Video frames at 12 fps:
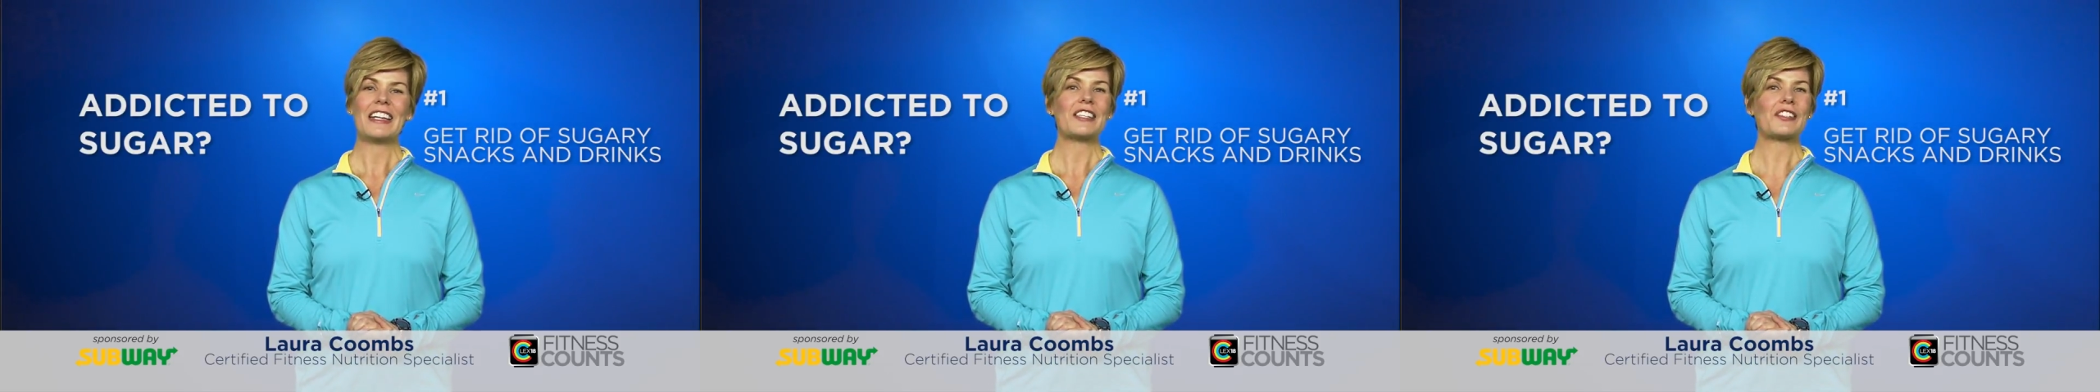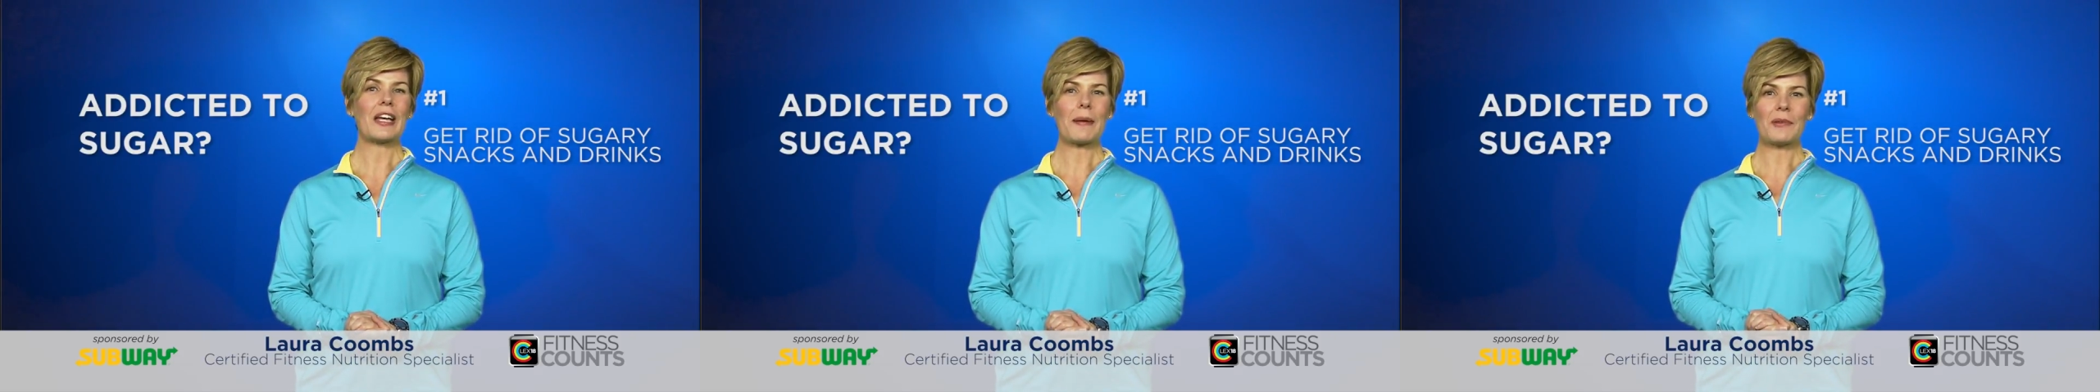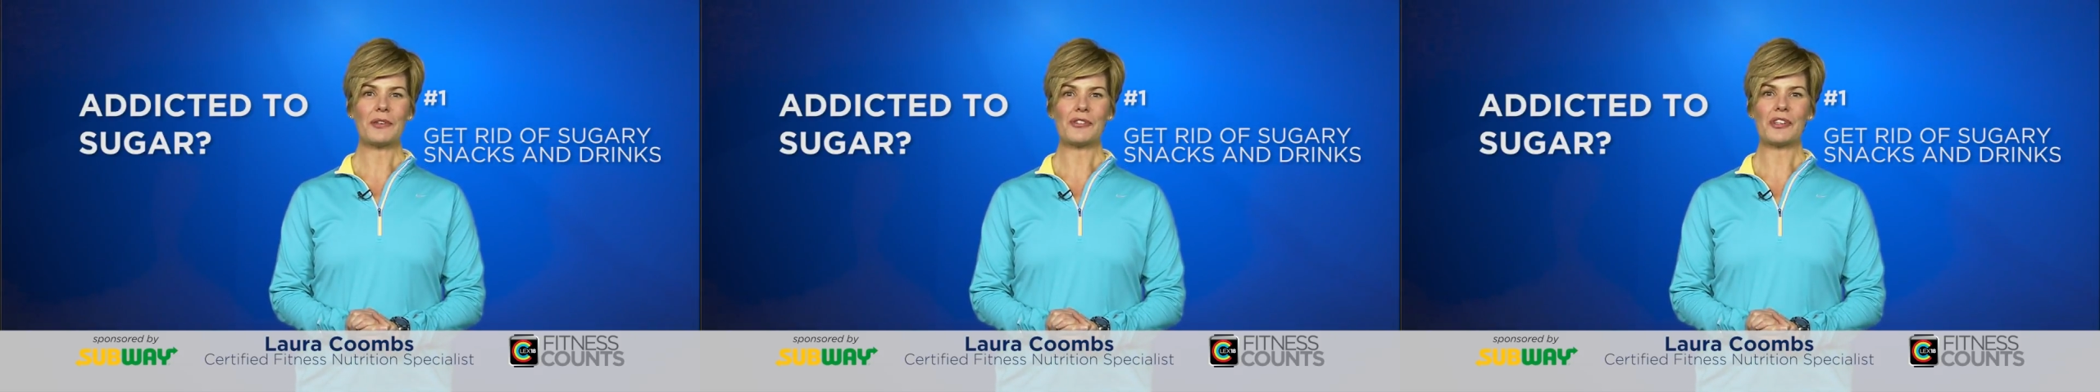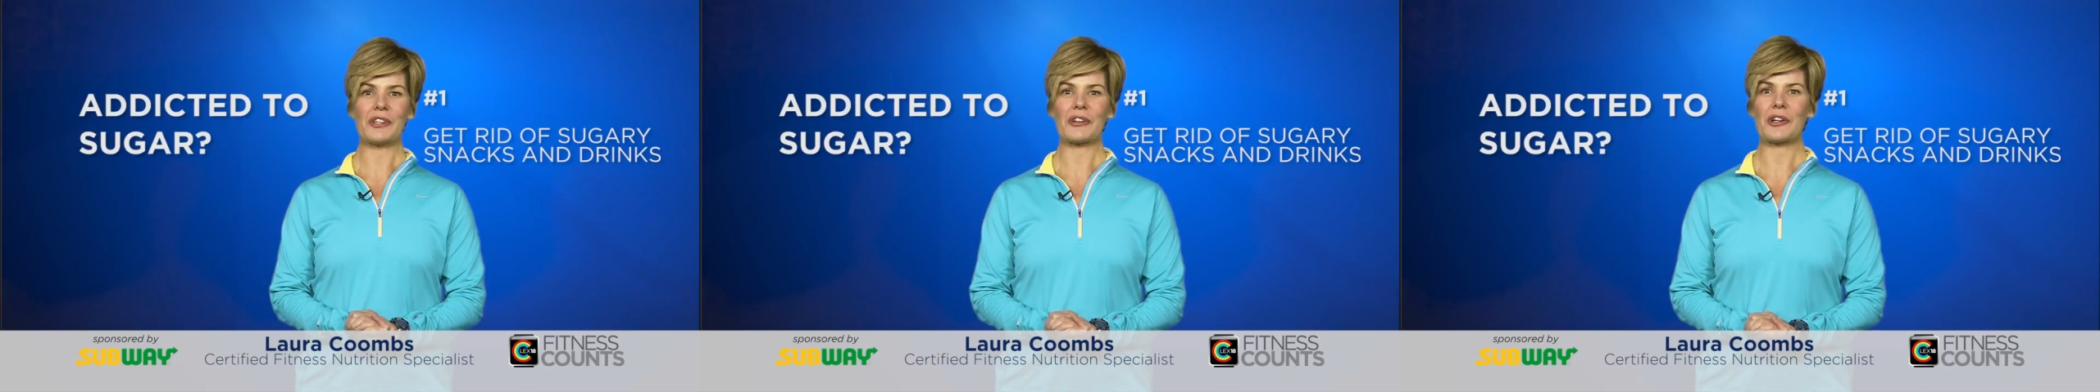Stop
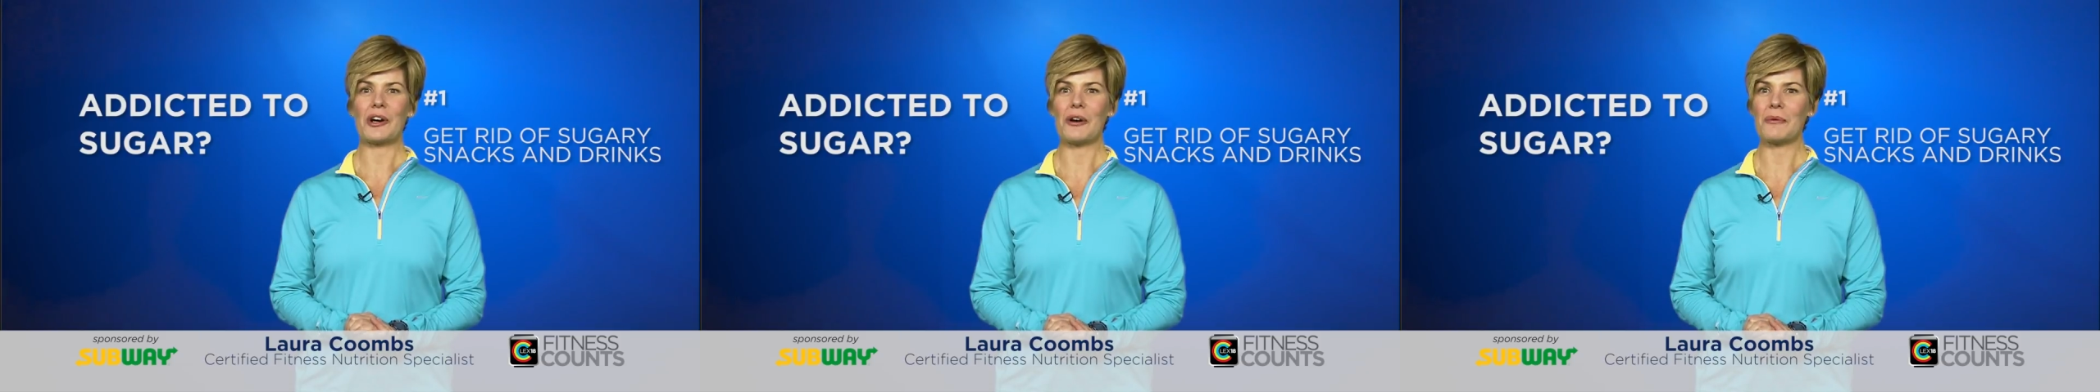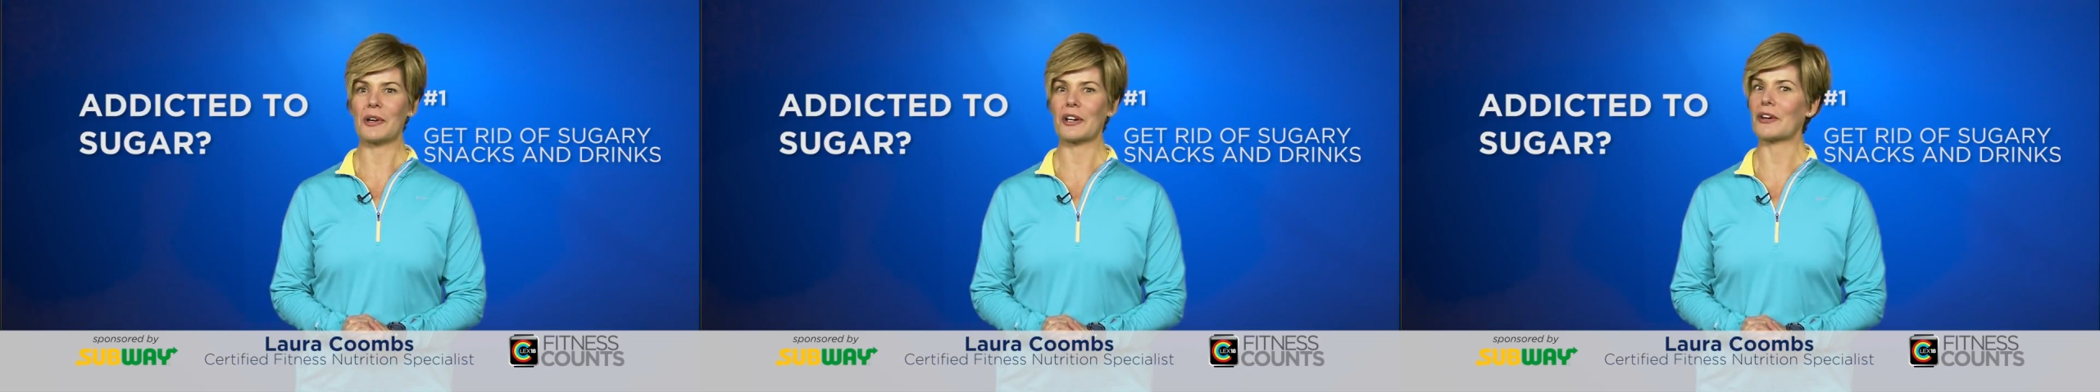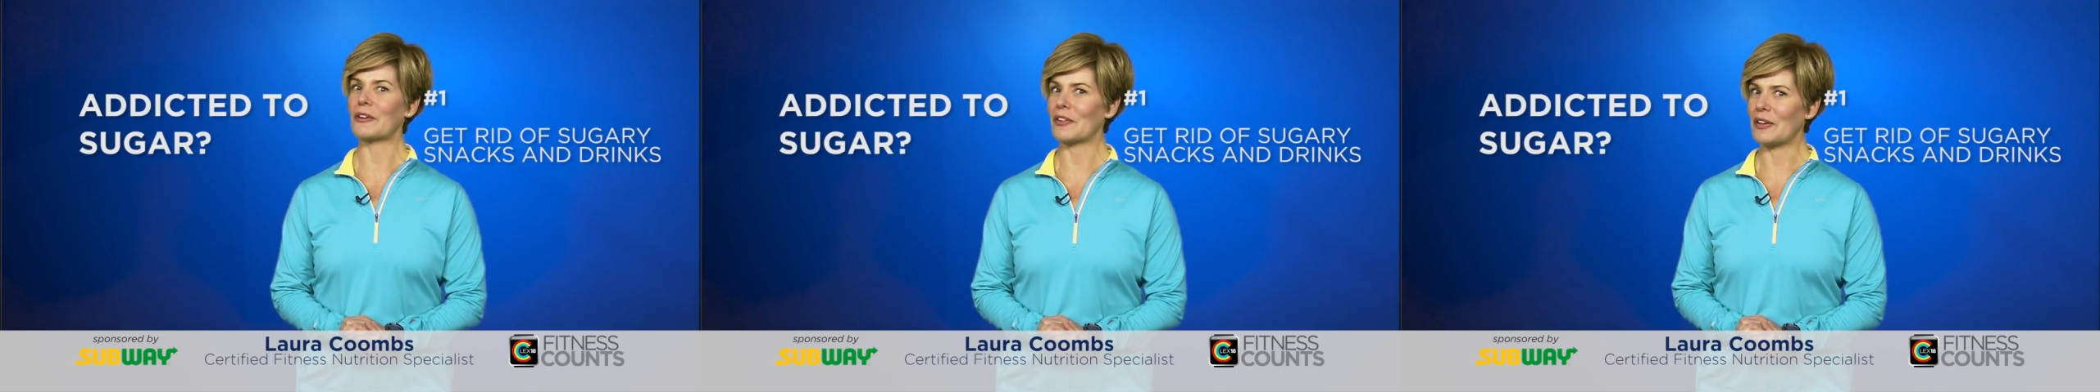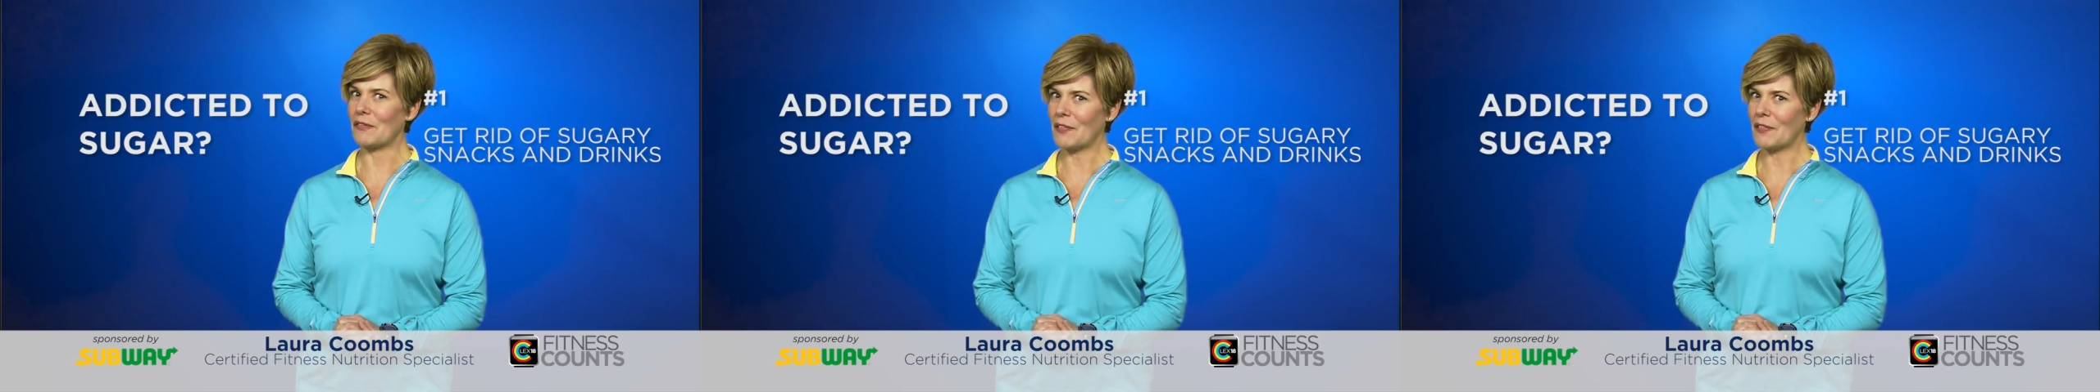using your coworkers and